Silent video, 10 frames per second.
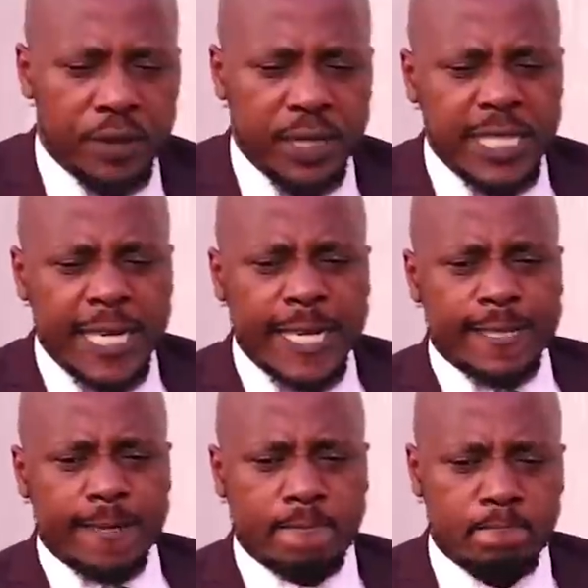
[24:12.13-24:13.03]
The
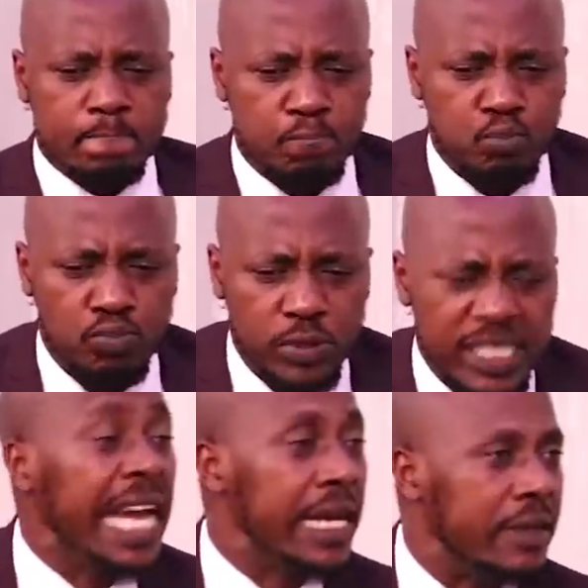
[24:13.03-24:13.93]
second
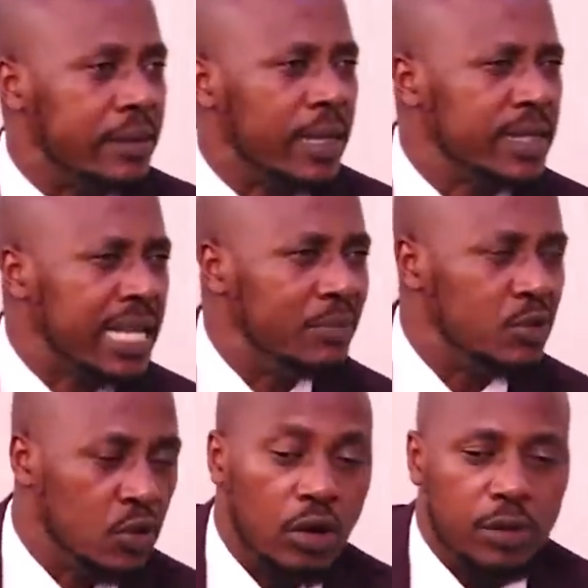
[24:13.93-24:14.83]
sign that it's
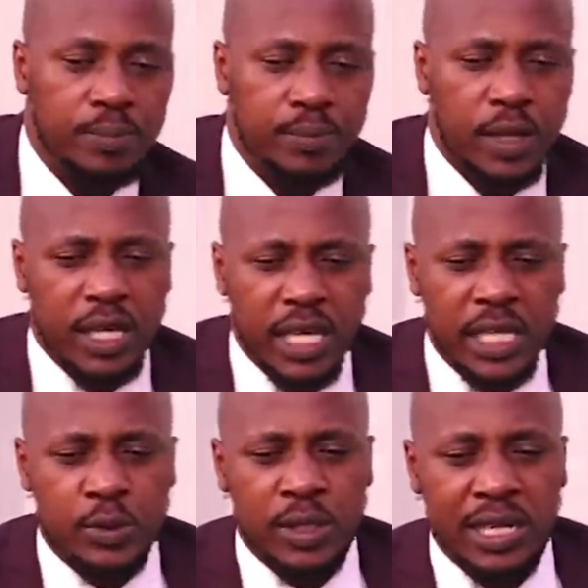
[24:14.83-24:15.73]
time to go
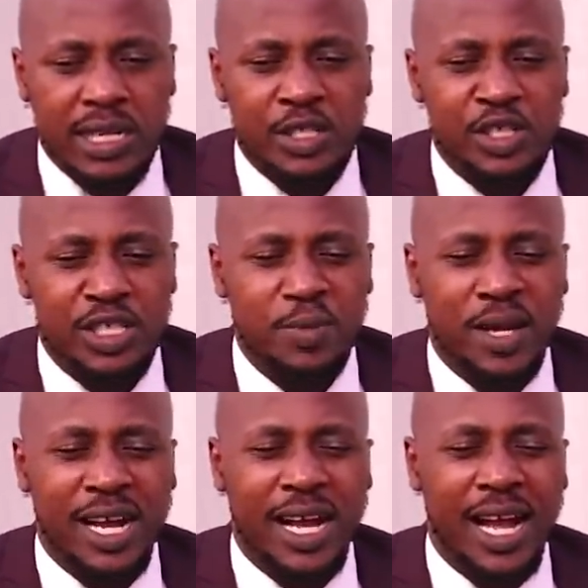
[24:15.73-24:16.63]
is when the
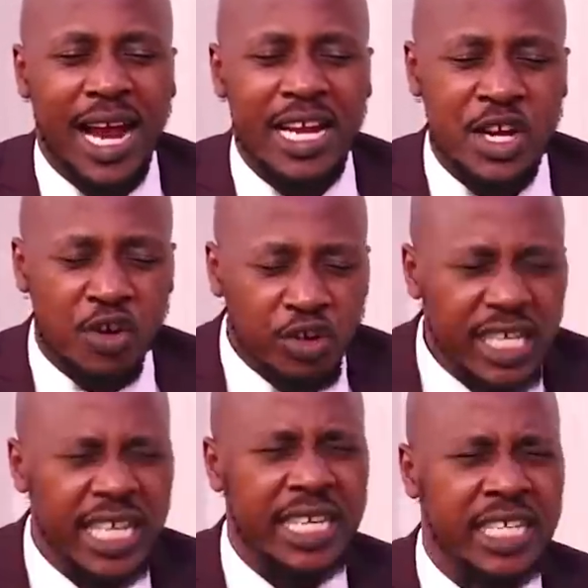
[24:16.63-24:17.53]
relationship
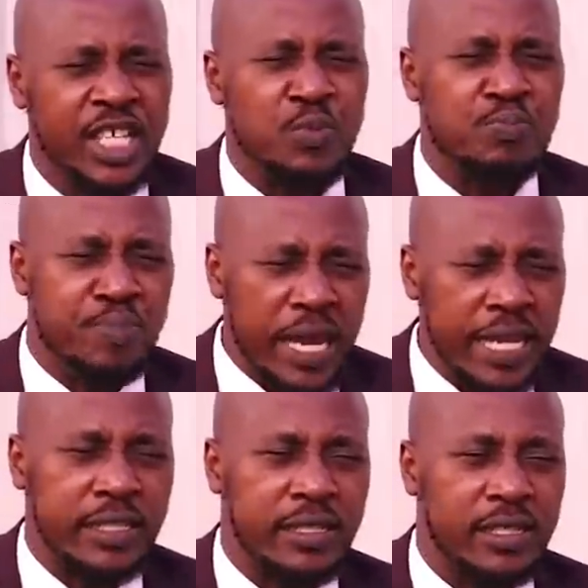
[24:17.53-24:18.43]
cannot
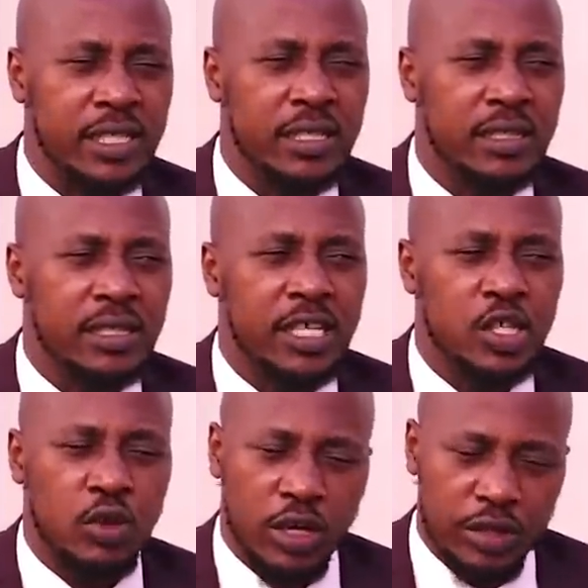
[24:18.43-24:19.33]
incubate
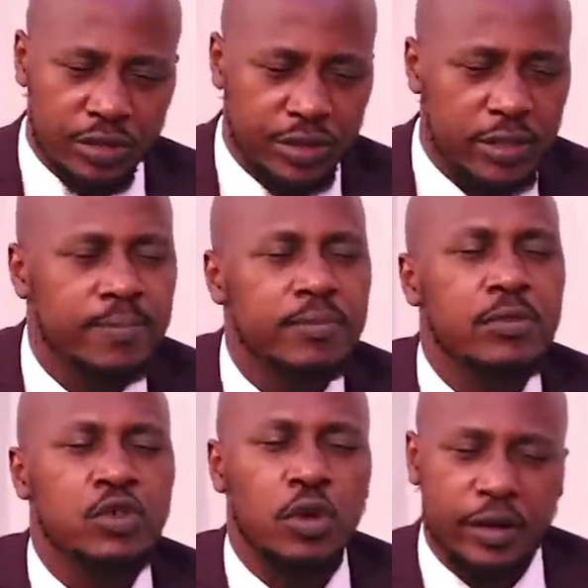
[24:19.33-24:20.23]
your growth,
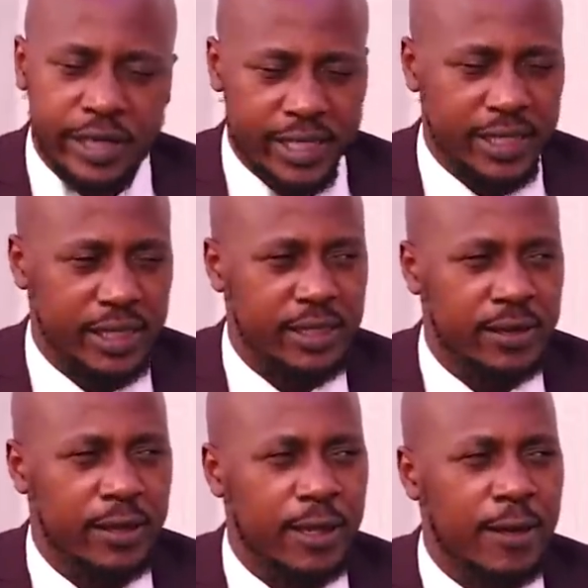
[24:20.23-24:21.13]
your greatness,
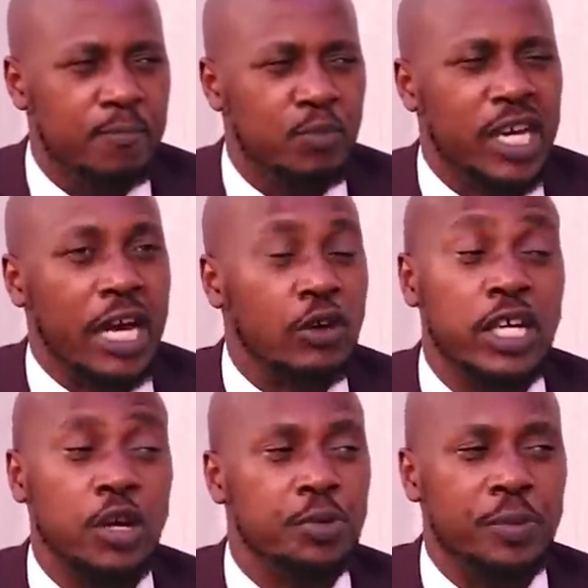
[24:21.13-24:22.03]

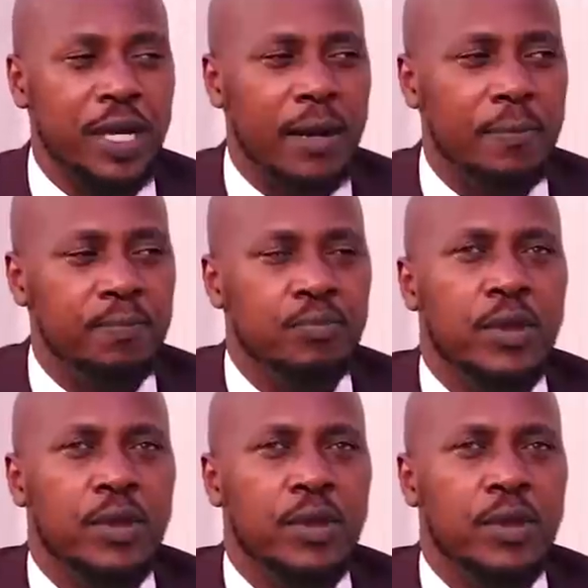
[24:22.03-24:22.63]
cannot help you become.